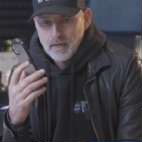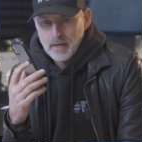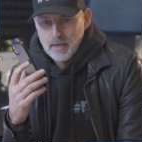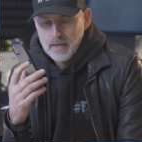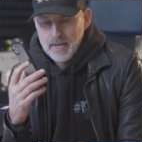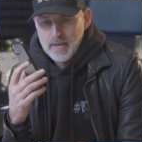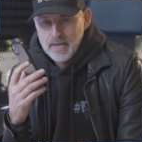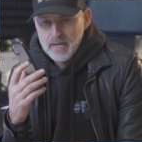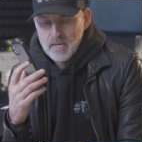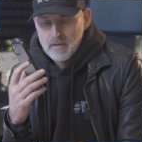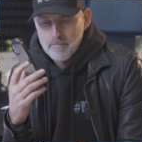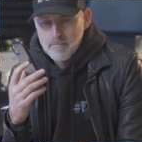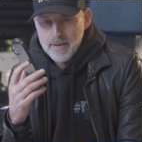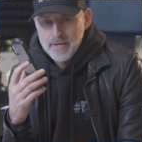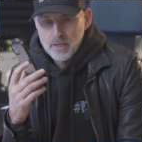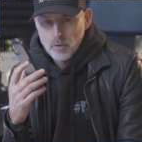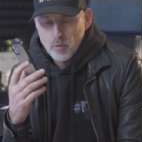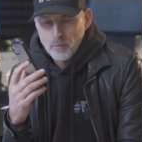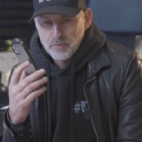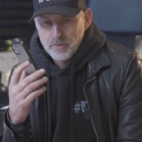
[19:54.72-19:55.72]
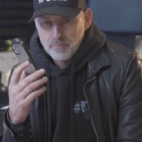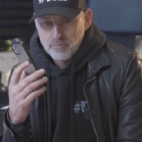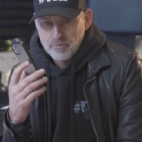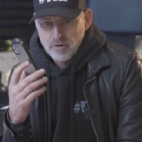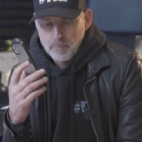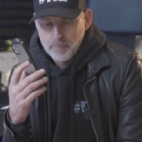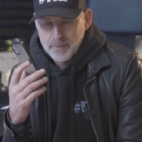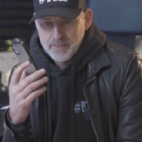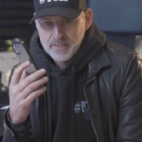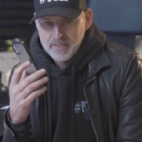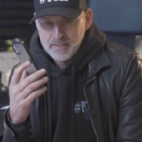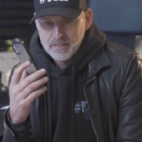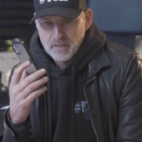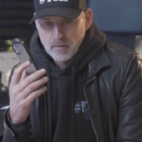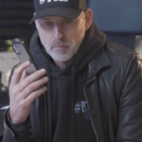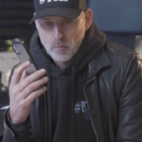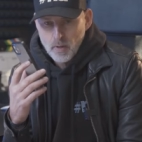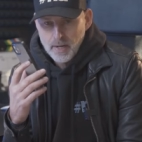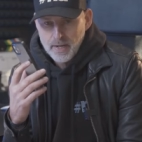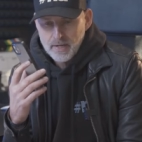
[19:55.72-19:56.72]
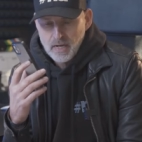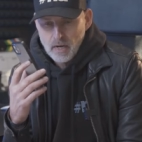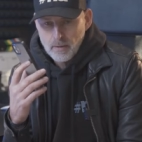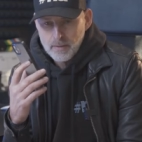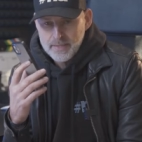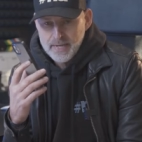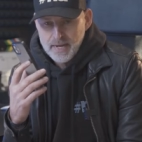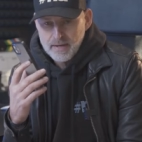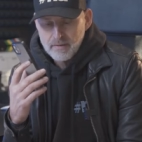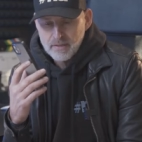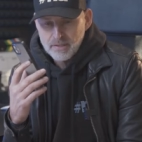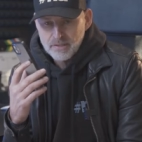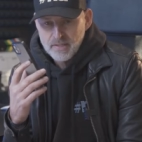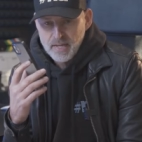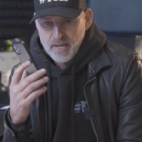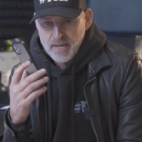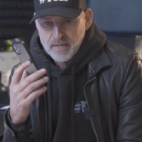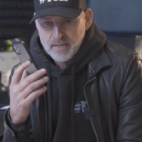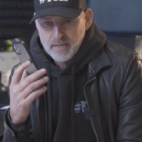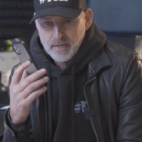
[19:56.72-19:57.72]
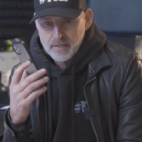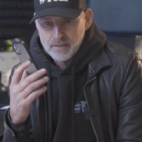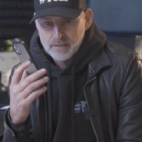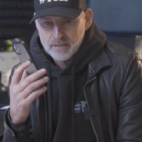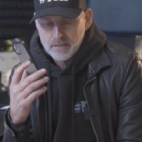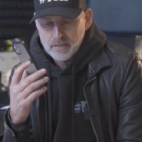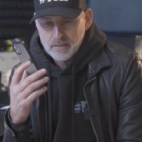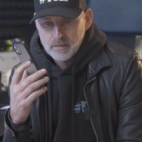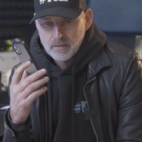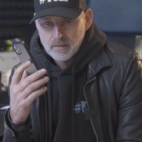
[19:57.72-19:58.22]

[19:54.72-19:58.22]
in the middle of the property somewhere, going down the staircase.